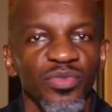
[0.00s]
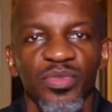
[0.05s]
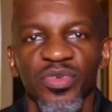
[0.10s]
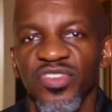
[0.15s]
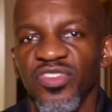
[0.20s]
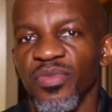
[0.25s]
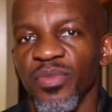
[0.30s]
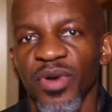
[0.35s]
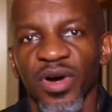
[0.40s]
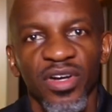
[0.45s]
to be
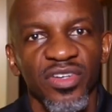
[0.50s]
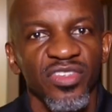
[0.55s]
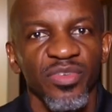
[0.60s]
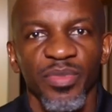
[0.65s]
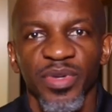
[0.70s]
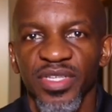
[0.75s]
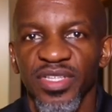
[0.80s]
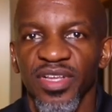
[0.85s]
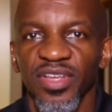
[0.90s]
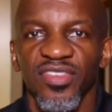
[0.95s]
smart
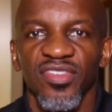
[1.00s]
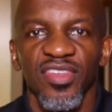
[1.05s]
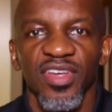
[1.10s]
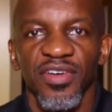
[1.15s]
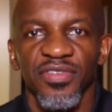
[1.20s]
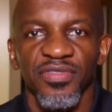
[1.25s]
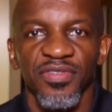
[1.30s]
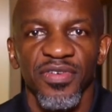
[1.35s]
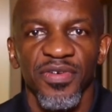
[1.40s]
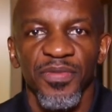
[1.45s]
about that
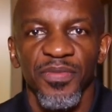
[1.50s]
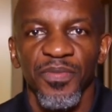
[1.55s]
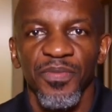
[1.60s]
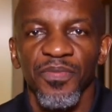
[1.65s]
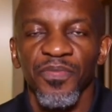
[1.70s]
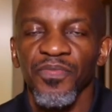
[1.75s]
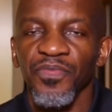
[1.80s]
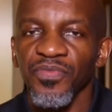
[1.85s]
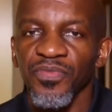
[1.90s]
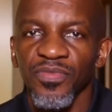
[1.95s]
stuff.
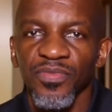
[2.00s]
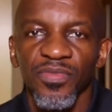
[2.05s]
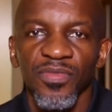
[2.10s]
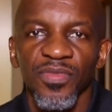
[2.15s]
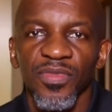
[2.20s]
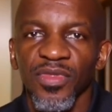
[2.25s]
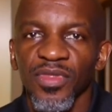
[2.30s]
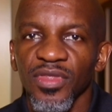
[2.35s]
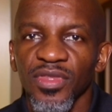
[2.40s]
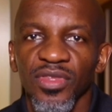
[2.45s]

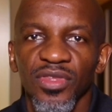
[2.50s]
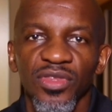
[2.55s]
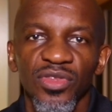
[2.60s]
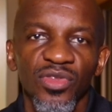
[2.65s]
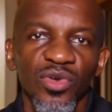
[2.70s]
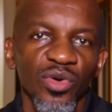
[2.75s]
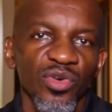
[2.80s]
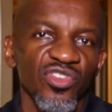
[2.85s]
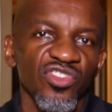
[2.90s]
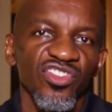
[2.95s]

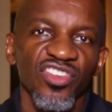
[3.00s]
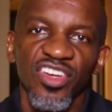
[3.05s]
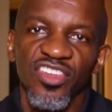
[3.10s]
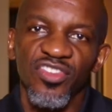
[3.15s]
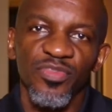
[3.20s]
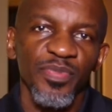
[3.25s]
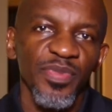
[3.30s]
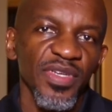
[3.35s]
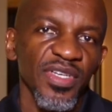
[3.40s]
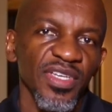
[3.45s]
Don't
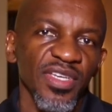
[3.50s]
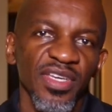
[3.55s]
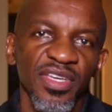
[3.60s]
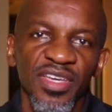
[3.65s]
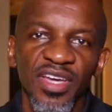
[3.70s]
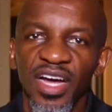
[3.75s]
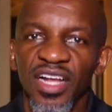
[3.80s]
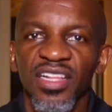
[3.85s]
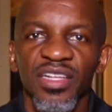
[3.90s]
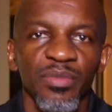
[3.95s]
just be
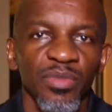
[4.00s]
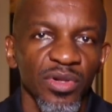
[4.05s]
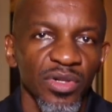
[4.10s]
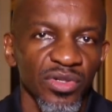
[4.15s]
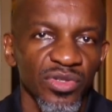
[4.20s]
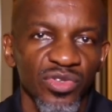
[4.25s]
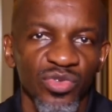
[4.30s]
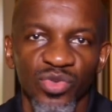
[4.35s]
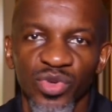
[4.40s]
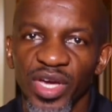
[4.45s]

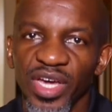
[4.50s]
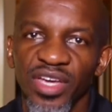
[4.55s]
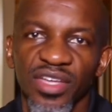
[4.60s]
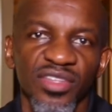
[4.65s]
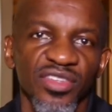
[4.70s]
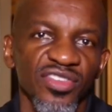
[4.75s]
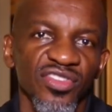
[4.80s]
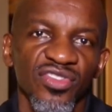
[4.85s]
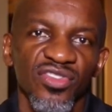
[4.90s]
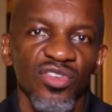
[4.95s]
gullible to
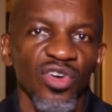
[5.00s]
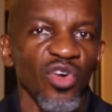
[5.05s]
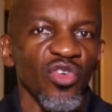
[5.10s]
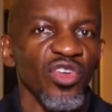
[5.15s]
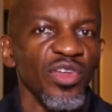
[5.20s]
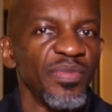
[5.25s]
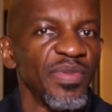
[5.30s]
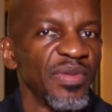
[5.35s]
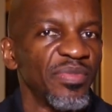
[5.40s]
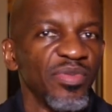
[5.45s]
any
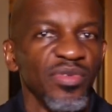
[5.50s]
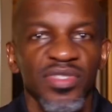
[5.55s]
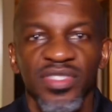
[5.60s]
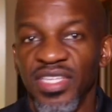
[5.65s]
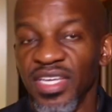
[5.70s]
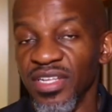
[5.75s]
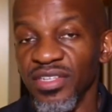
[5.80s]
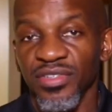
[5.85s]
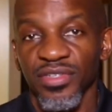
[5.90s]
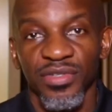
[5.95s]
story people
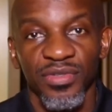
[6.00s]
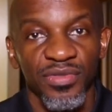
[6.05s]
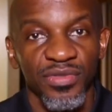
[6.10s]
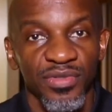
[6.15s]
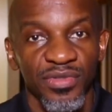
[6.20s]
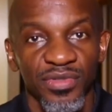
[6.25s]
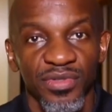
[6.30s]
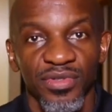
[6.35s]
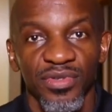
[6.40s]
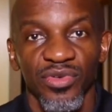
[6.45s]
tell you,
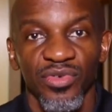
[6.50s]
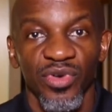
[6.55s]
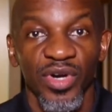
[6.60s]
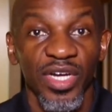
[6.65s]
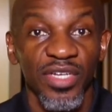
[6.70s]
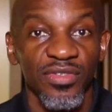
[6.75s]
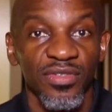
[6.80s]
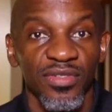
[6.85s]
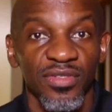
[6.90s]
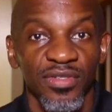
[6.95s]

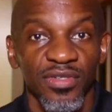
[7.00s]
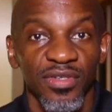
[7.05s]
right?